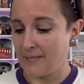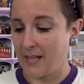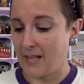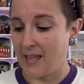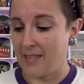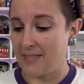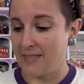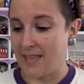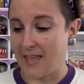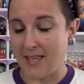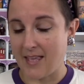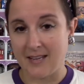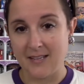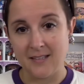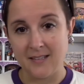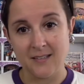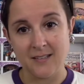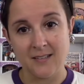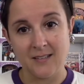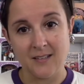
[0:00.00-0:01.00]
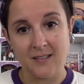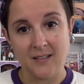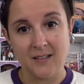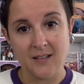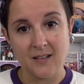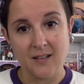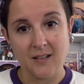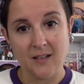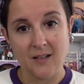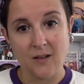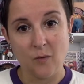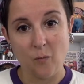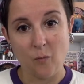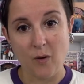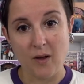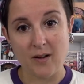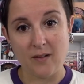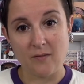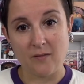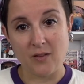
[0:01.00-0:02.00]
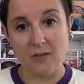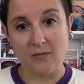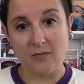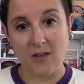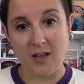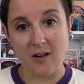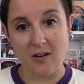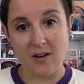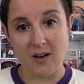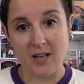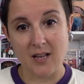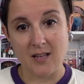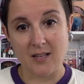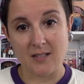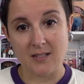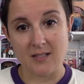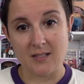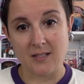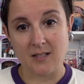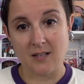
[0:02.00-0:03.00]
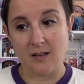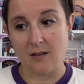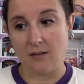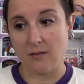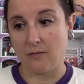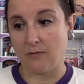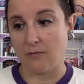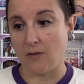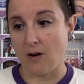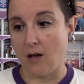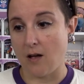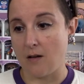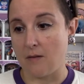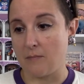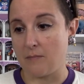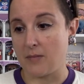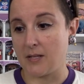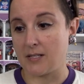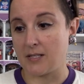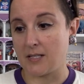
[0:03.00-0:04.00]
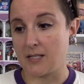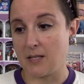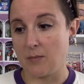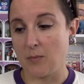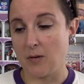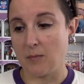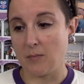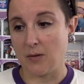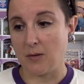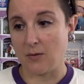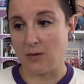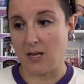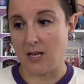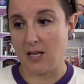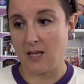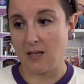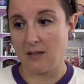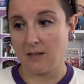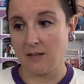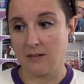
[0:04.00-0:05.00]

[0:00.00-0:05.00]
And then one of the fairies from Sleeping Beauty.